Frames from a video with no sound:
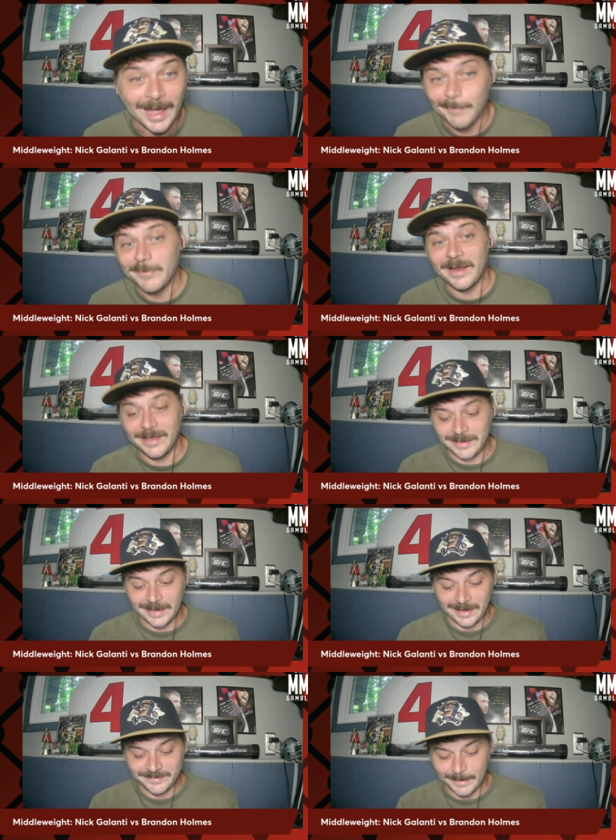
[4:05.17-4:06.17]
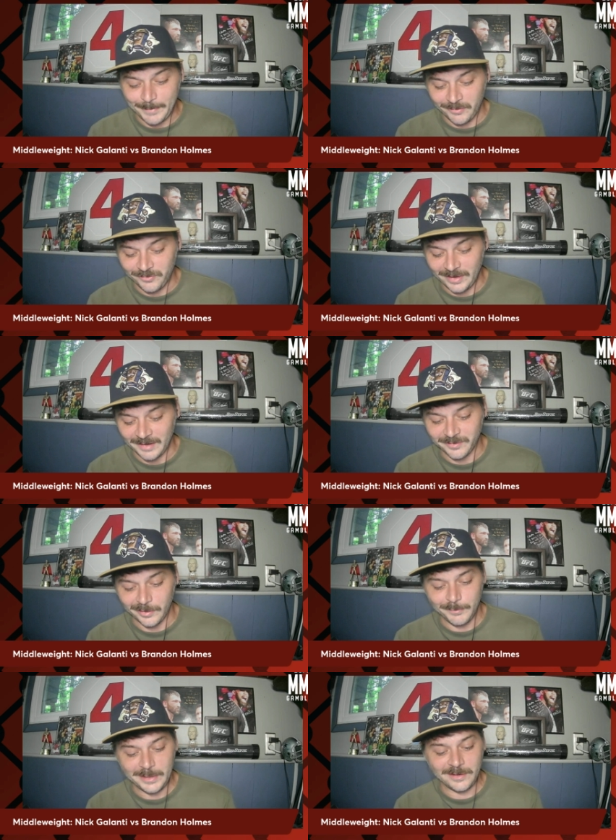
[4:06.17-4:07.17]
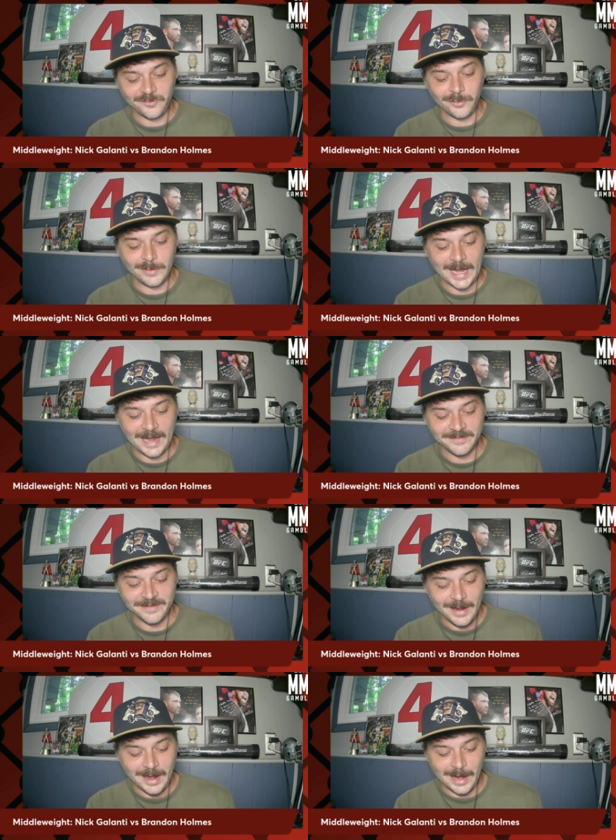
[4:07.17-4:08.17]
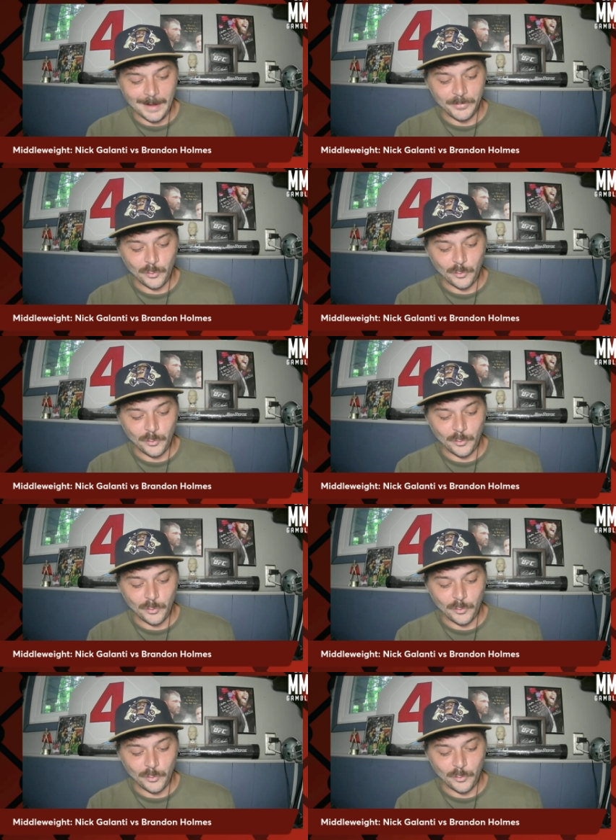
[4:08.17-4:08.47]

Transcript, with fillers: I'm not a uh, tapology guy. So let me get you guys um,